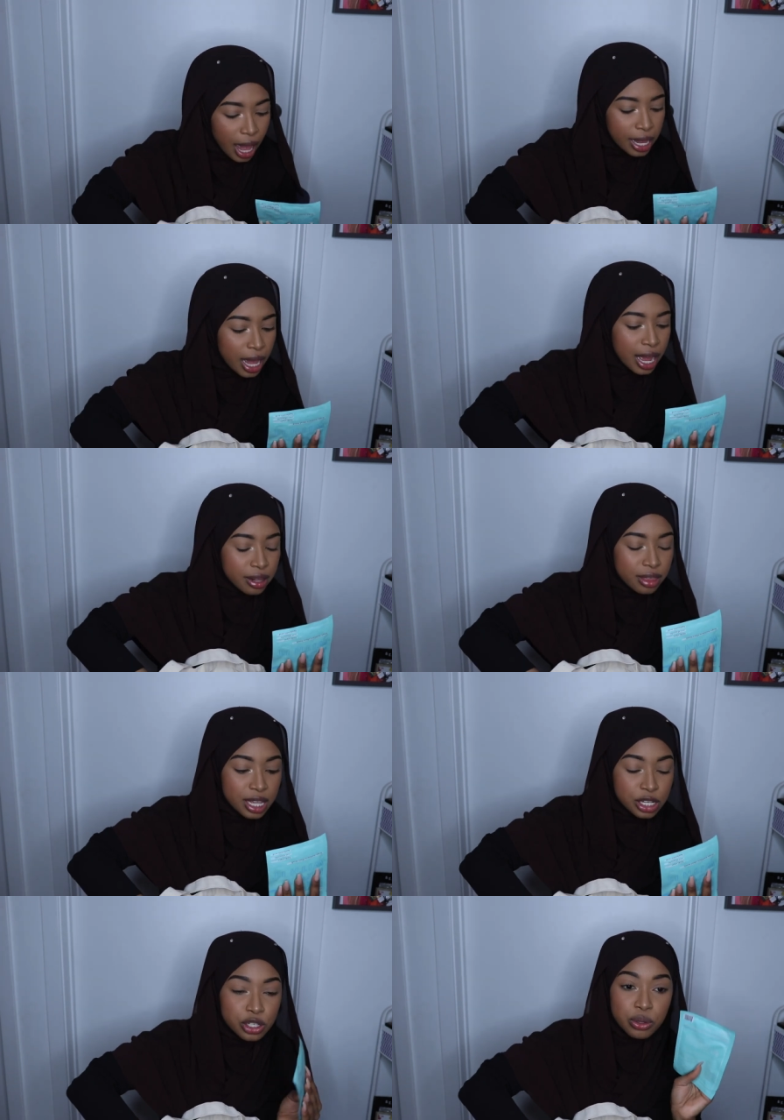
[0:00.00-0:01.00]
I got
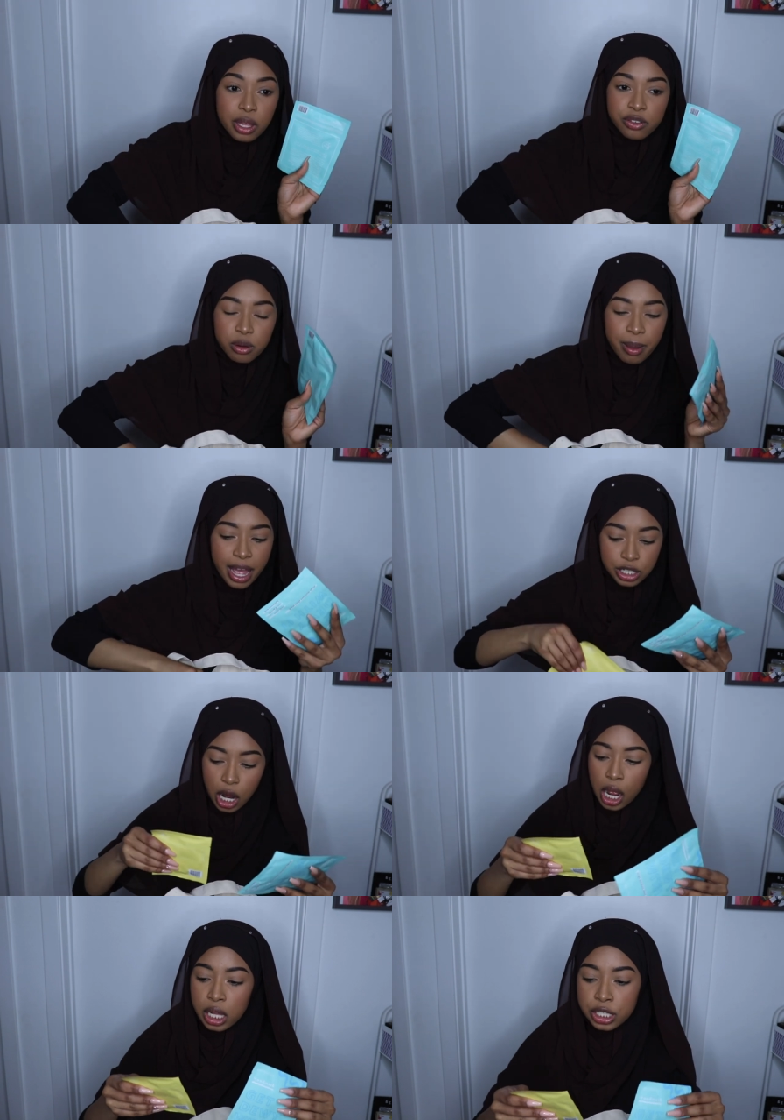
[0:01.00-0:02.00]
these two things from
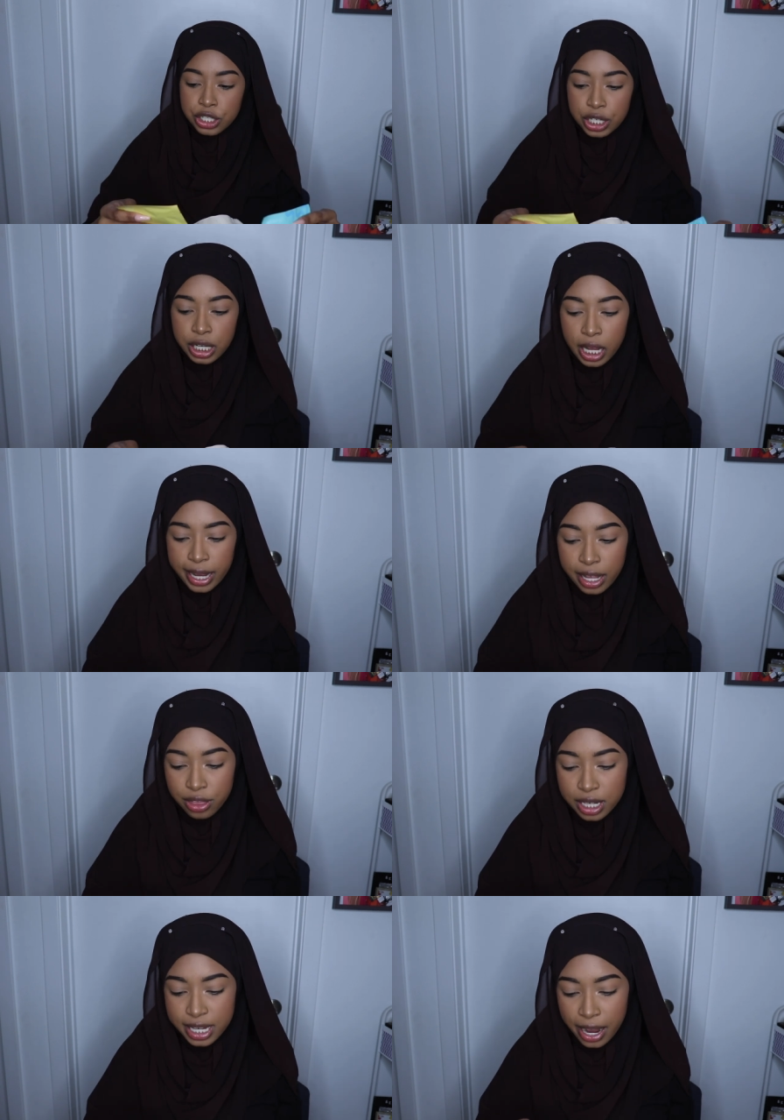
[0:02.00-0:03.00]
Patchology. I
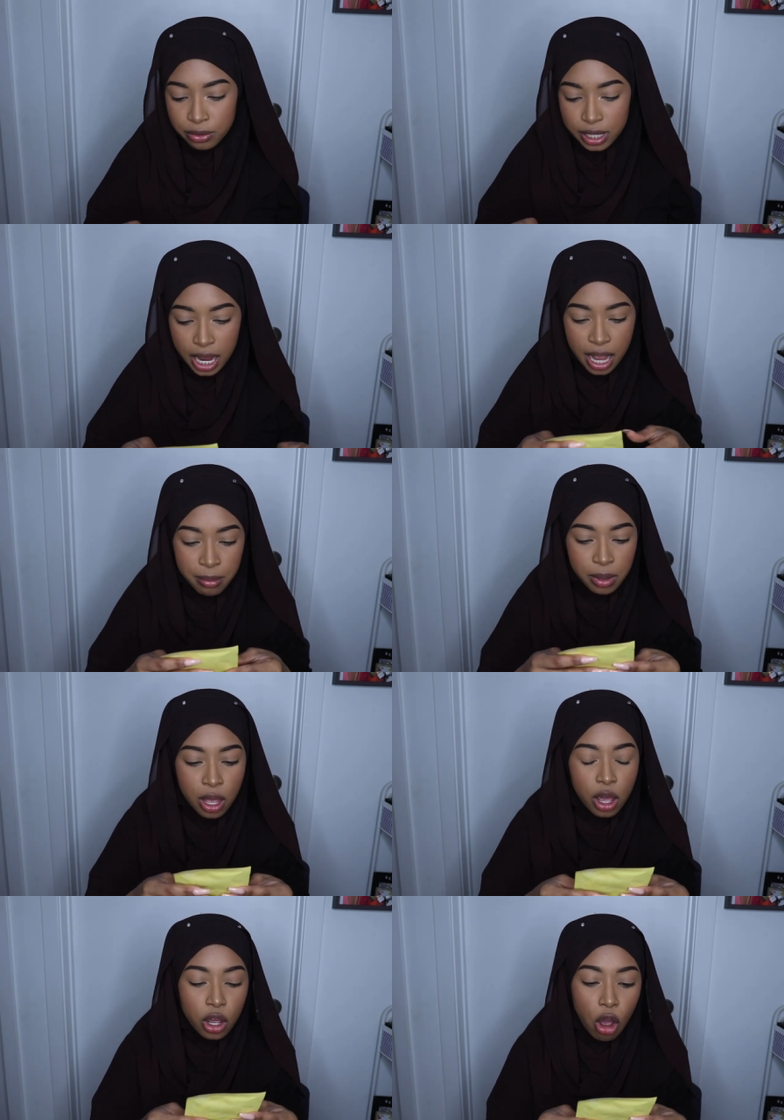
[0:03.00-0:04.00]
got the Downtime
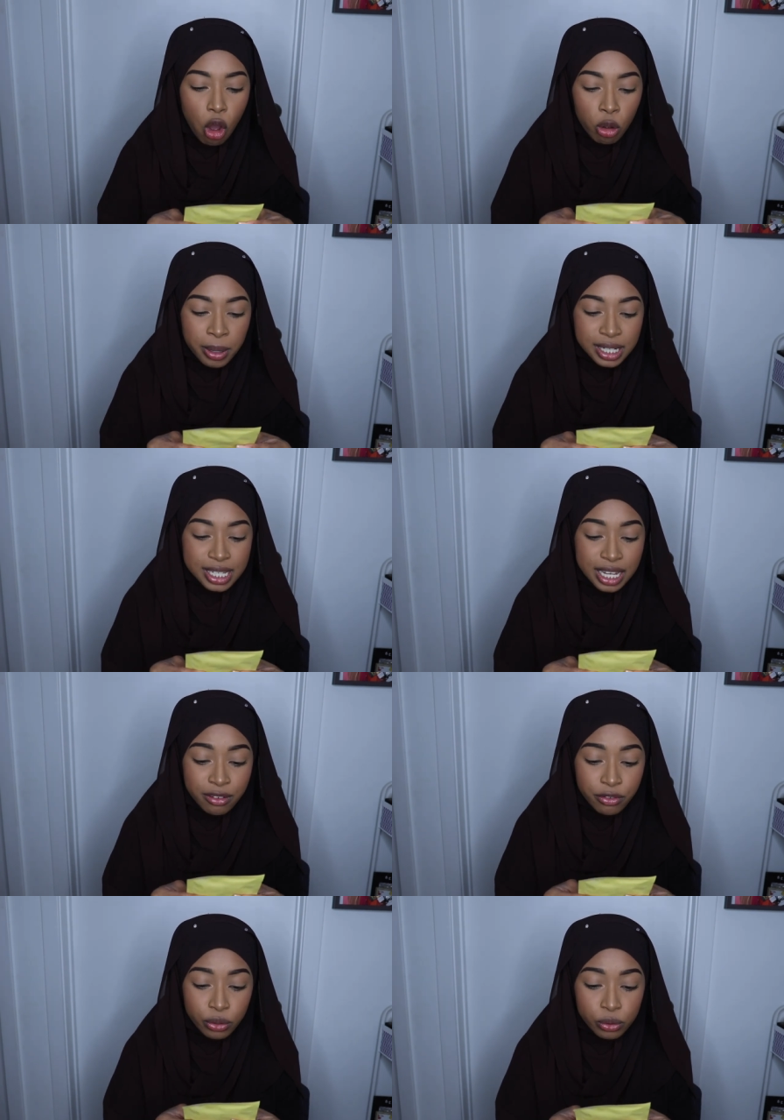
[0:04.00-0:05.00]
Calming Tea
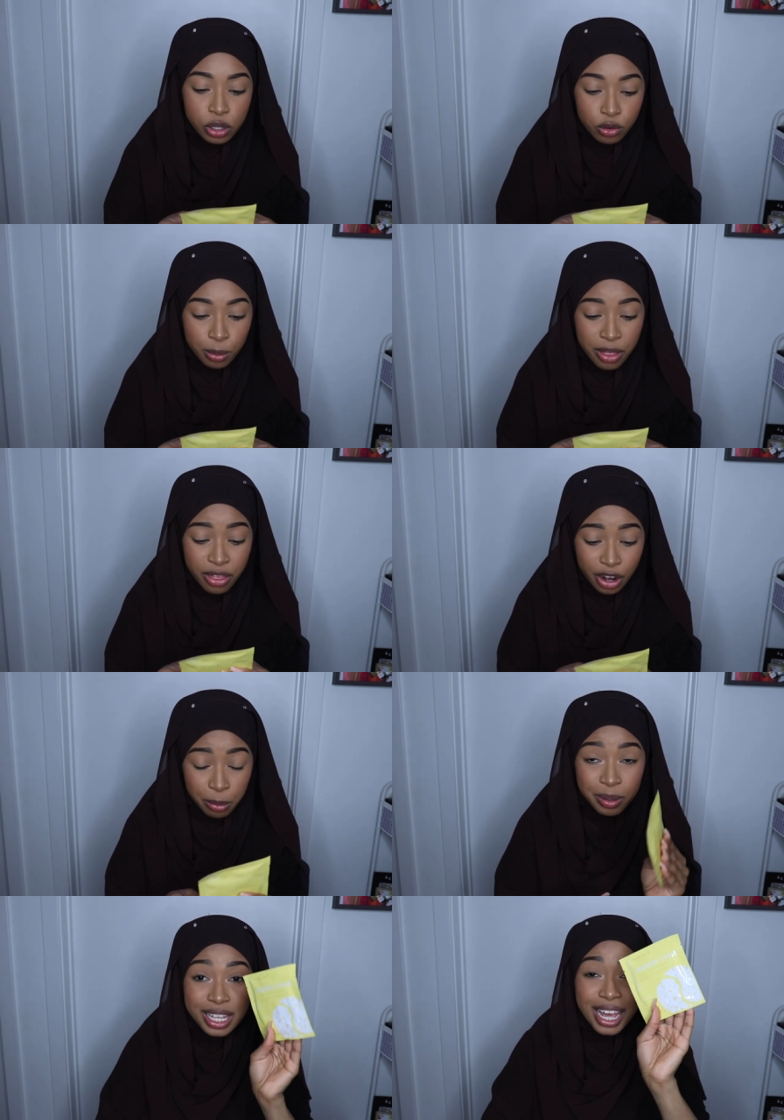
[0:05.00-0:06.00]
Infused
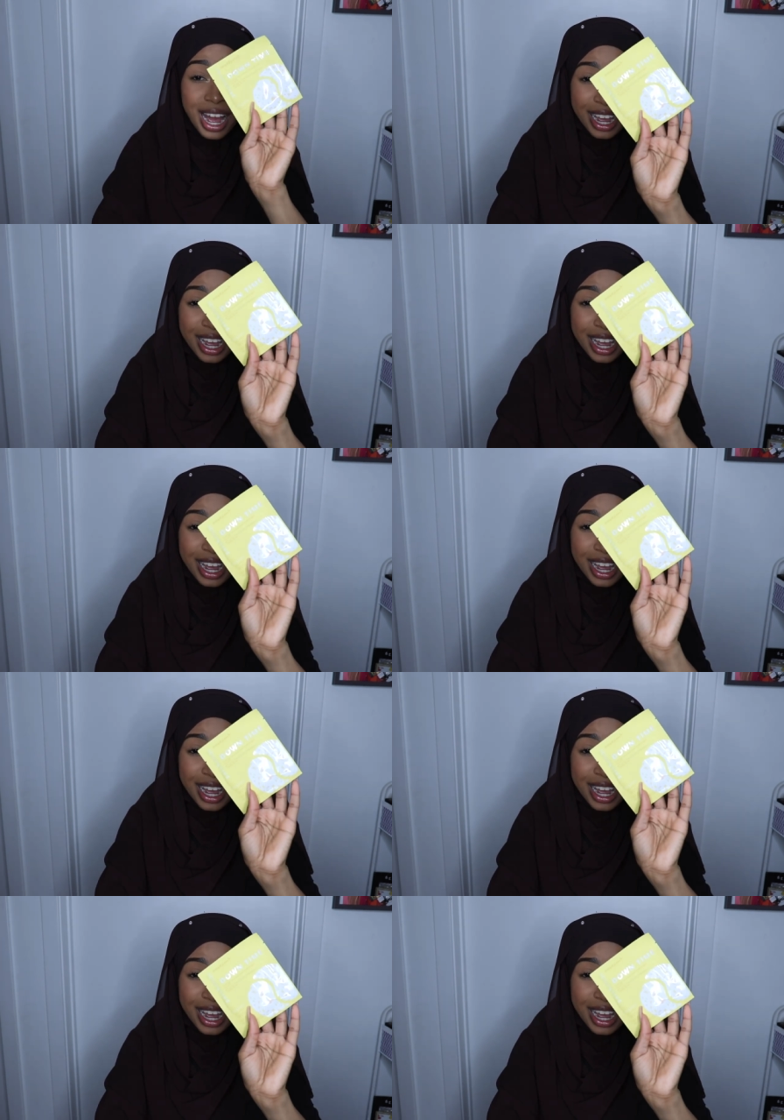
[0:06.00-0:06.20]
Aromatherapy